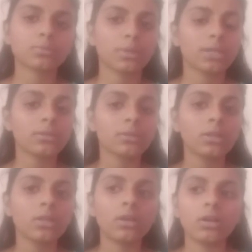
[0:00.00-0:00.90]
made
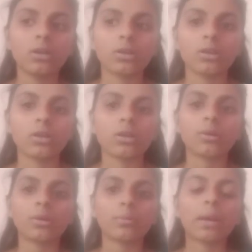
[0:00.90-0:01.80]

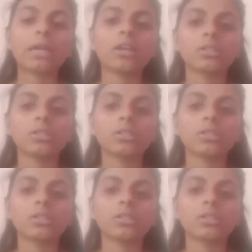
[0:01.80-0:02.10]
by